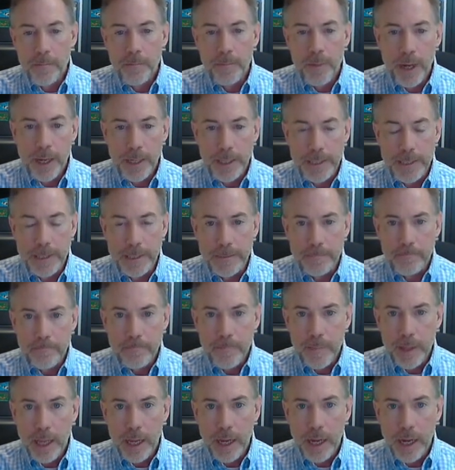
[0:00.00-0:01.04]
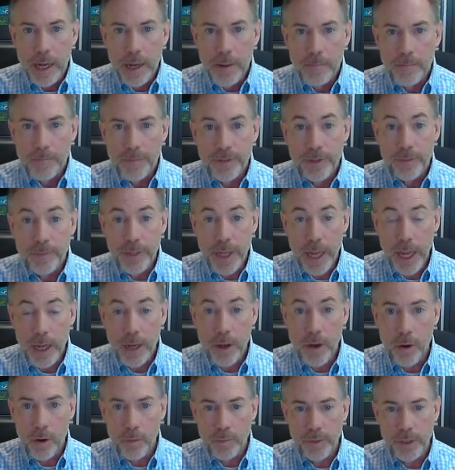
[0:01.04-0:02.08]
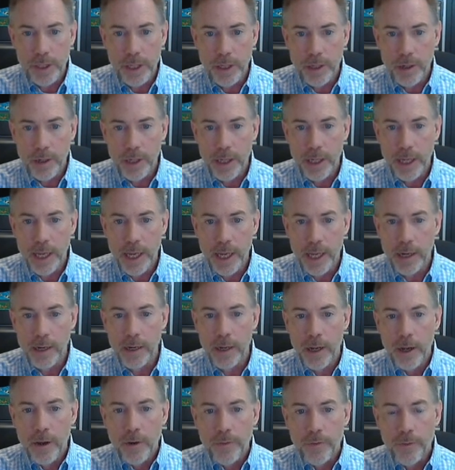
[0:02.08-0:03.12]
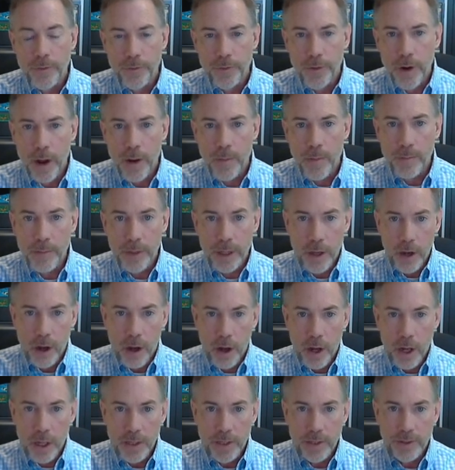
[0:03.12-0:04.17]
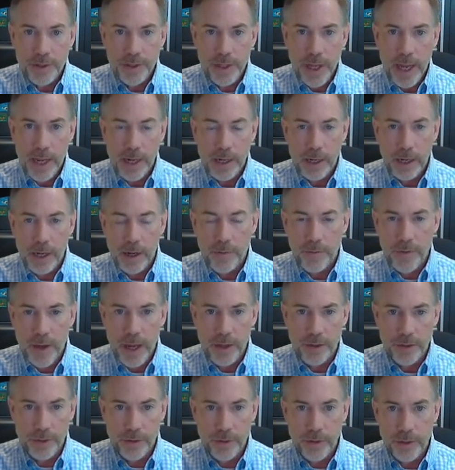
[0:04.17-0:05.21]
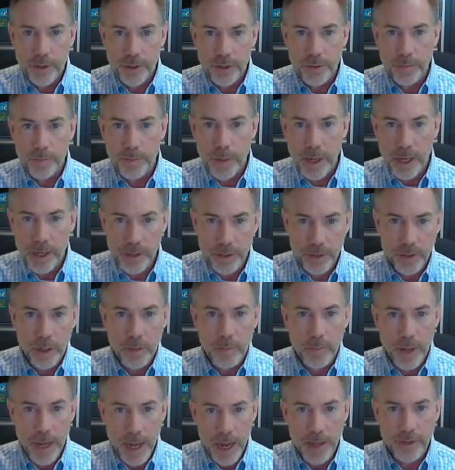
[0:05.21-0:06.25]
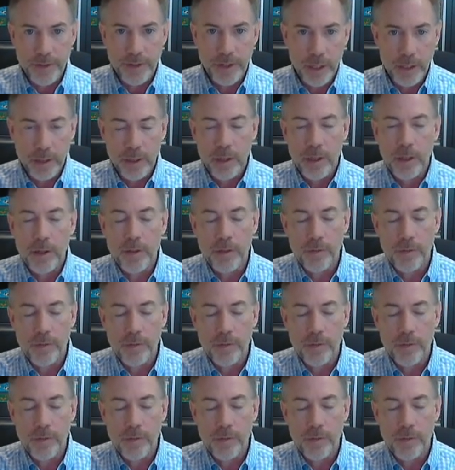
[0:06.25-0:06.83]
But some take homes here again, from the onset of estrus based on passing the